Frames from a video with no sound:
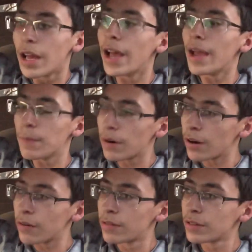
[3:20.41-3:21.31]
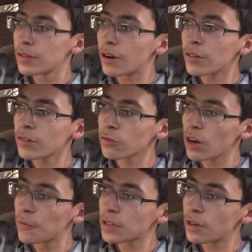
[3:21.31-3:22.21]
Hey, bro, you also
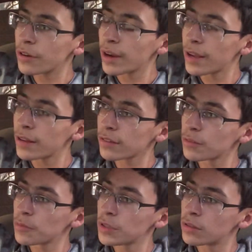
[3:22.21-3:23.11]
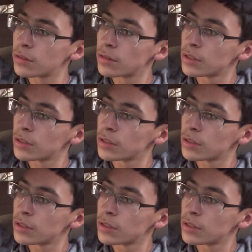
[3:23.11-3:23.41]
drive without your hand on the wheel?